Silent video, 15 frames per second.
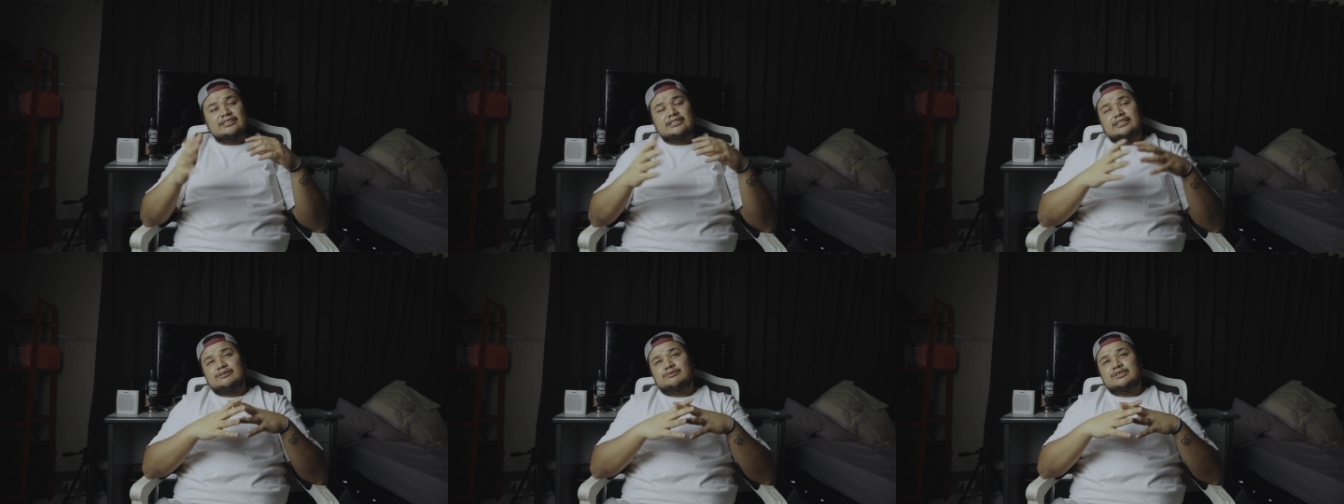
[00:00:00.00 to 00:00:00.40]

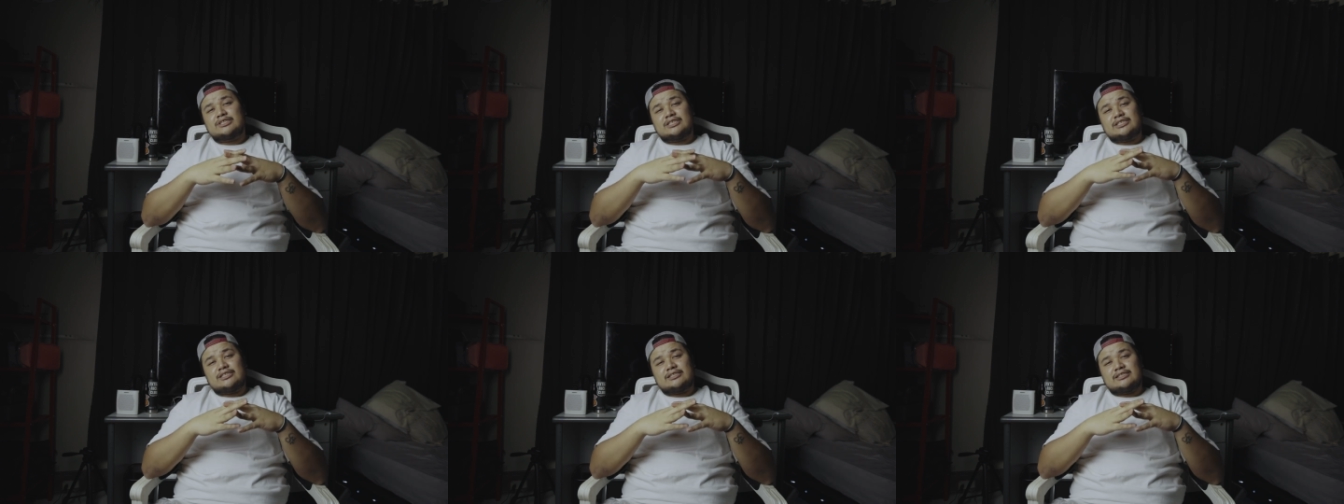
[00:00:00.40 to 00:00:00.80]
She
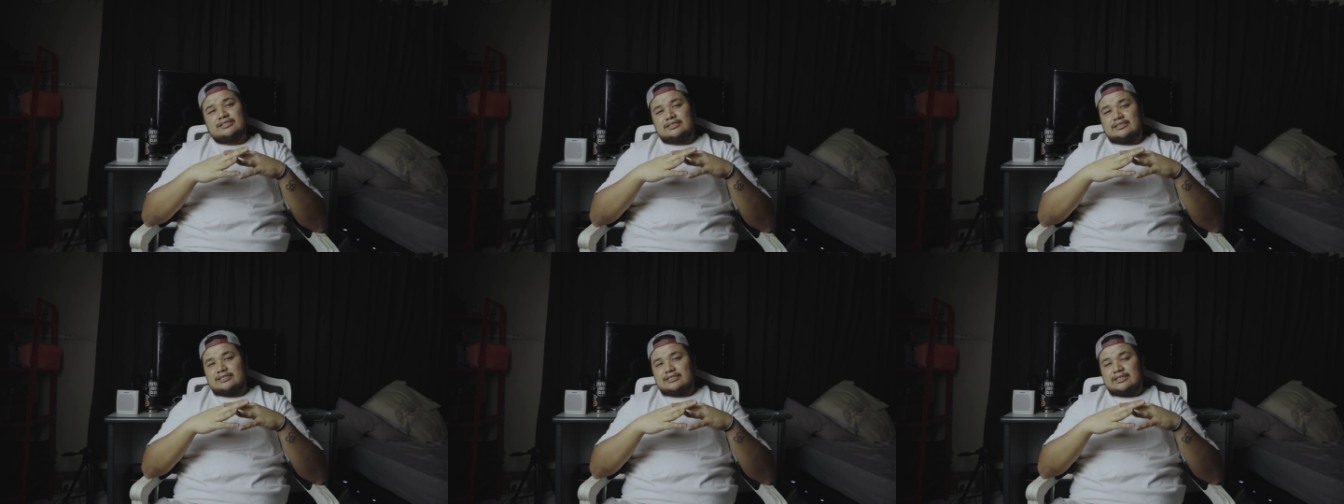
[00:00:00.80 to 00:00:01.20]

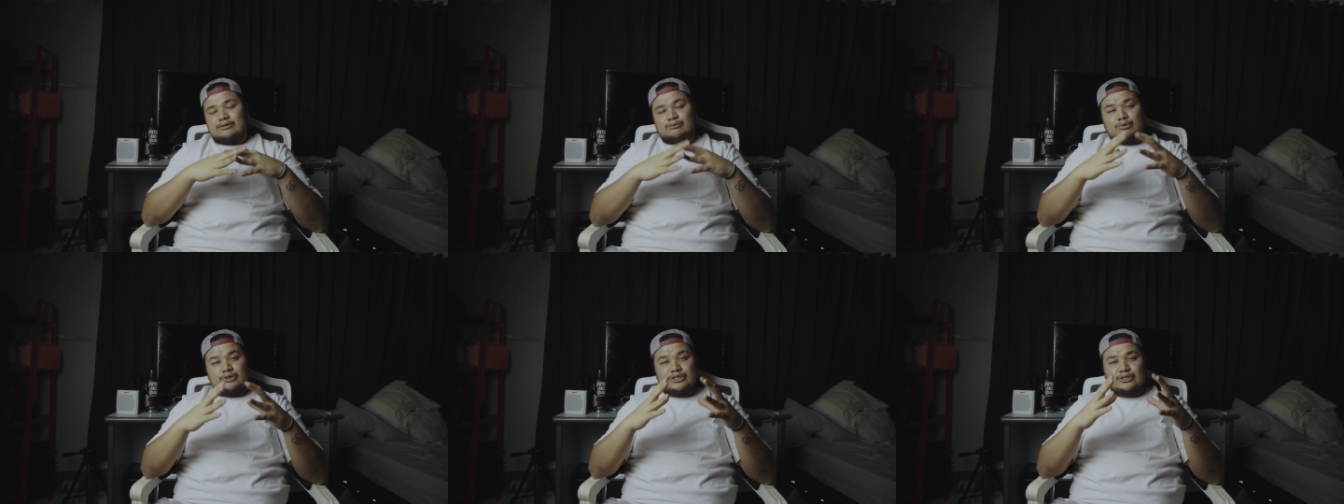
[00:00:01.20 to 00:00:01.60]
was,
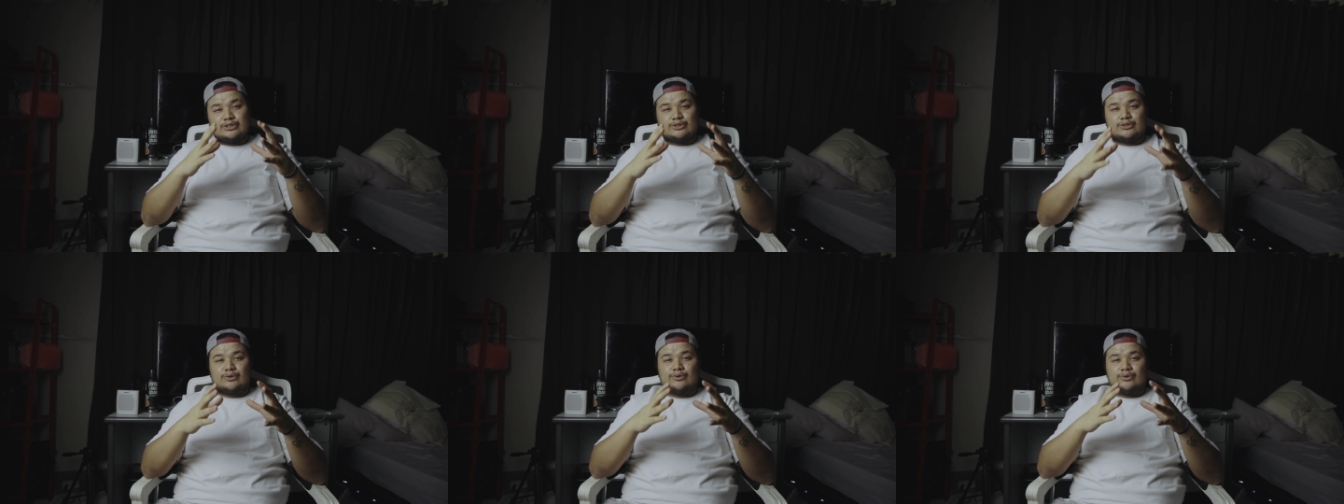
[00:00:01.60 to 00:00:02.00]
it was
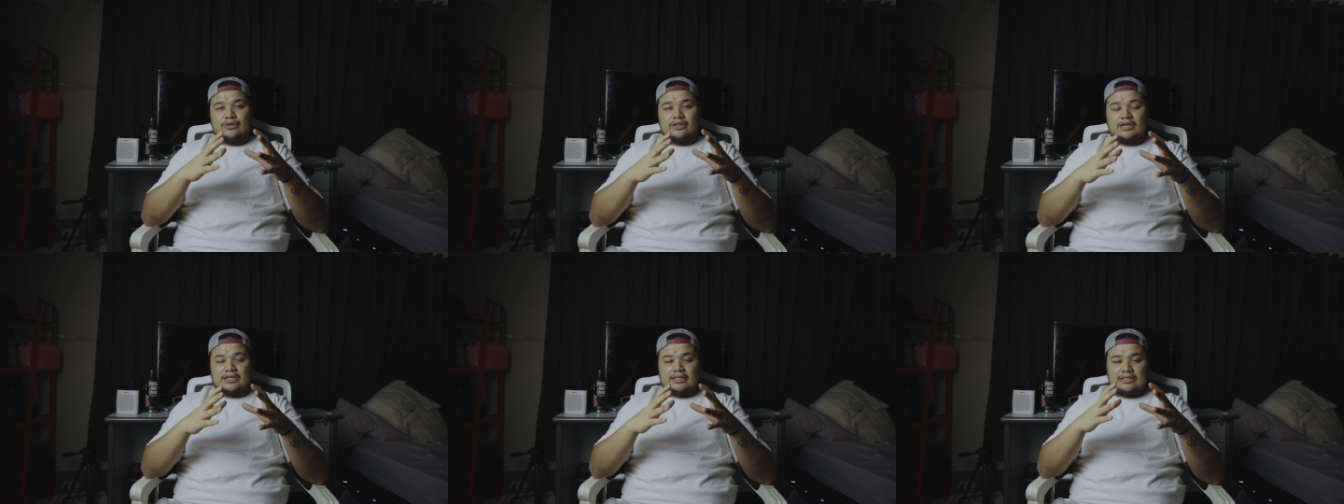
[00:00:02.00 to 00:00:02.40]
so
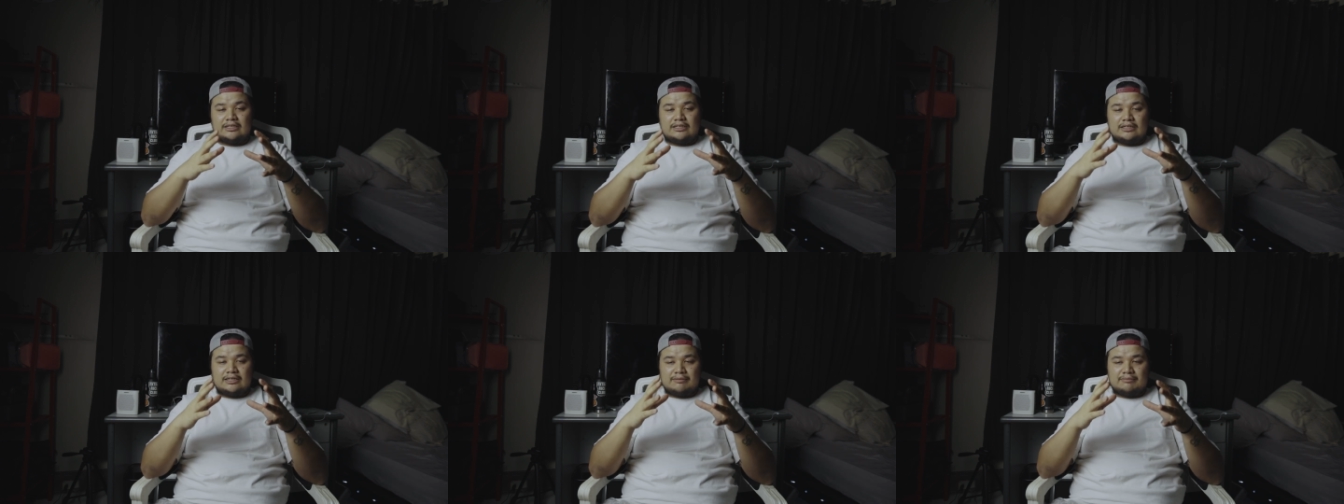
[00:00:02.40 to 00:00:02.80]
lucky,
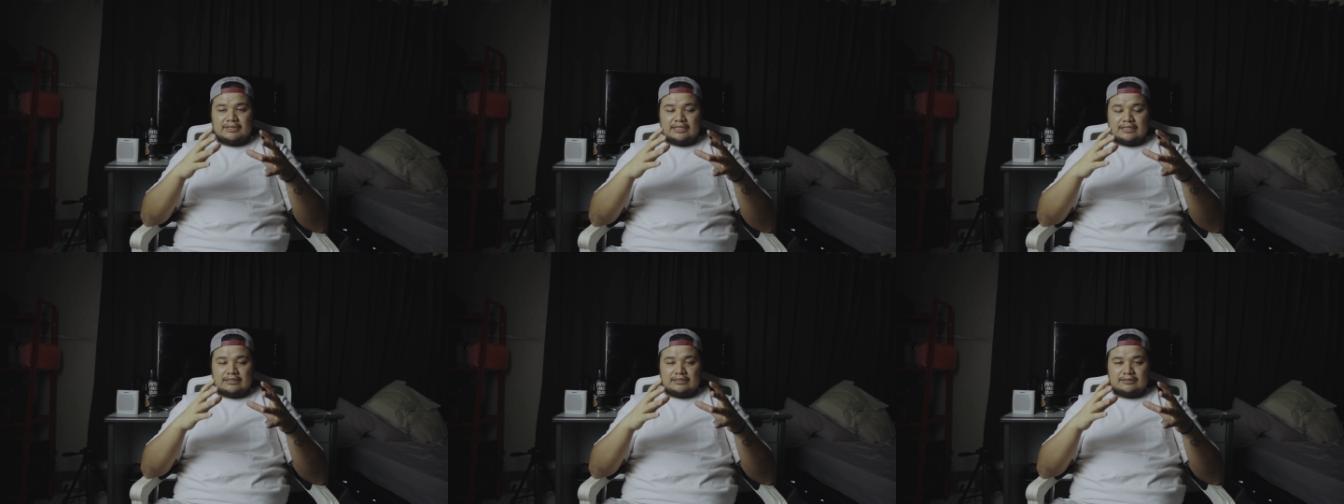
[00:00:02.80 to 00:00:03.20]
I
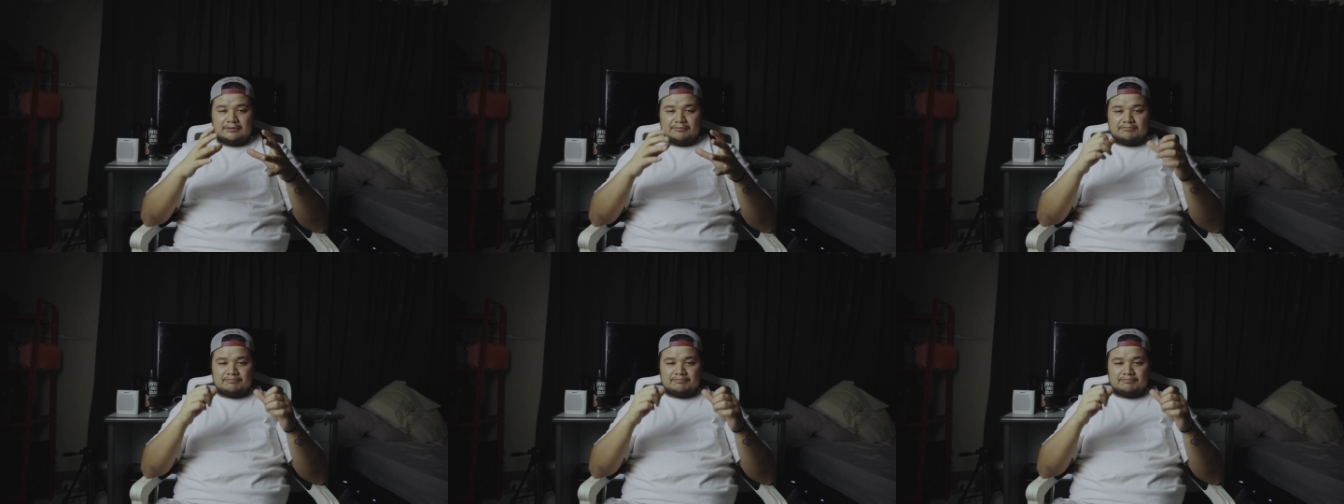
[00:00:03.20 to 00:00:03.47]
mean,